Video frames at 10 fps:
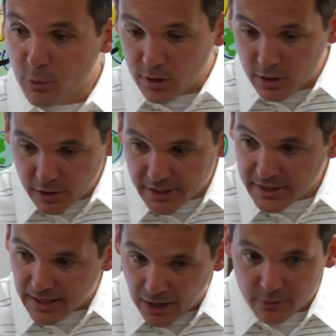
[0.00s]
were
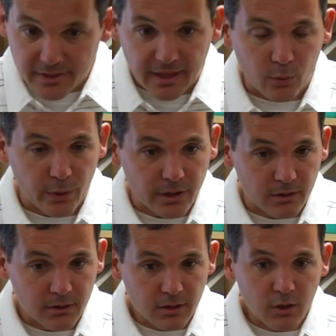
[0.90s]
looking down at that wheel,
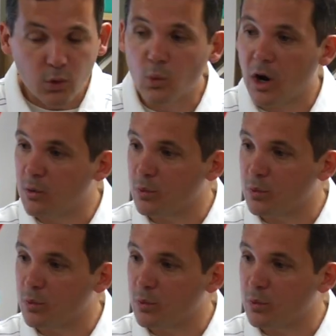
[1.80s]
what